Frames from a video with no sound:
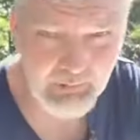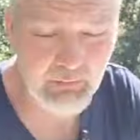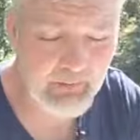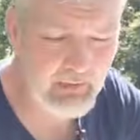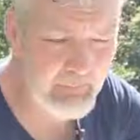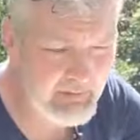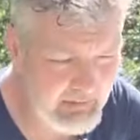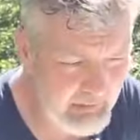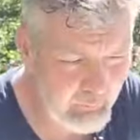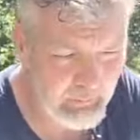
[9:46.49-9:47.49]
we don't make them
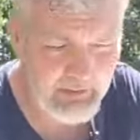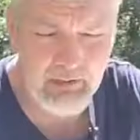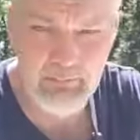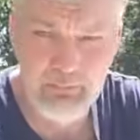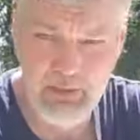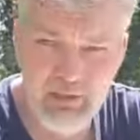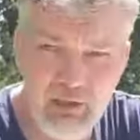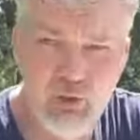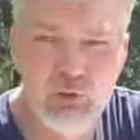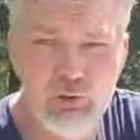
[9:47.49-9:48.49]
in-house, we make them by a
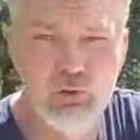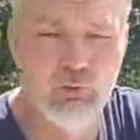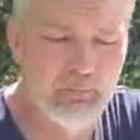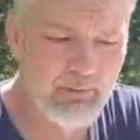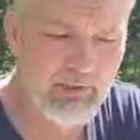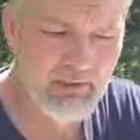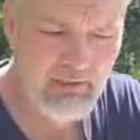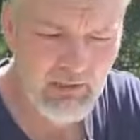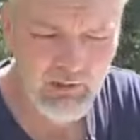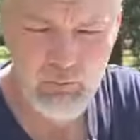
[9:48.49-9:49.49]
local company
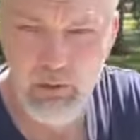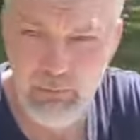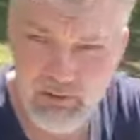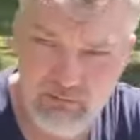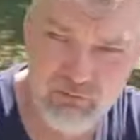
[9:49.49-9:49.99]
where we can